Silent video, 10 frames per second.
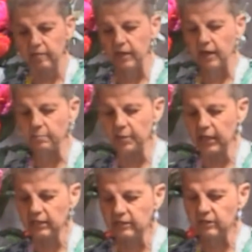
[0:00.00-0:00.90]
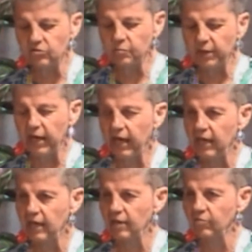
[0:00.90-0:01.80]
The ability to
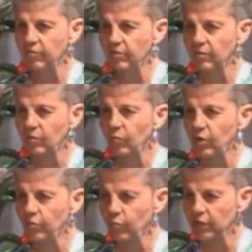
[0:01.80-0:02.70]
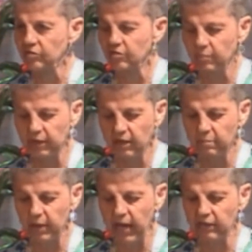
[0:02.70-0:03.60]
behave with wisdom and
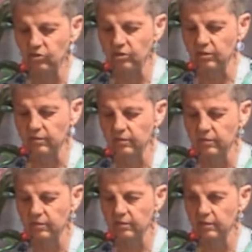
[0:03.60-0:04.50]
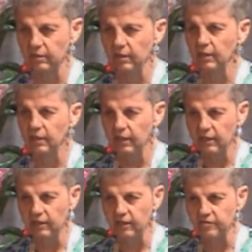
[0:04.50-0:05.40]
compassion.
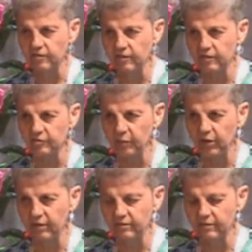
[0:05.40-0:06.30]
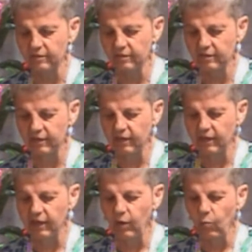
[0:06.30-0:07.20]
Listen to this part.
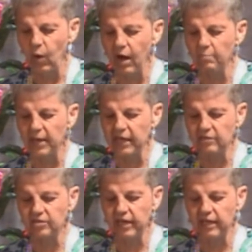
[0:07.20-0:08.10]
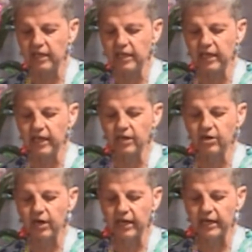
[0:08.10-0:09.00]
While maintaining
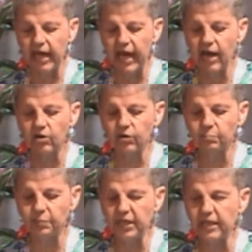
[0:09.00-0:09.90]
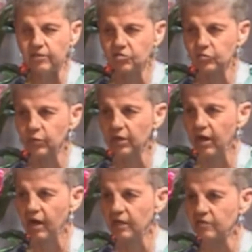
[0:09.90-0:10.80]
inner and outer peace
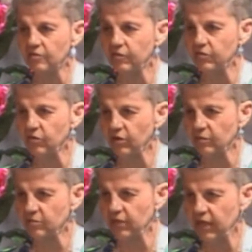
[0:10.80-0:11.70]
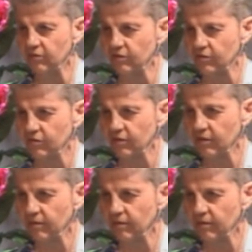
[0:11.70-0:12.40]
regardless of the circumstances.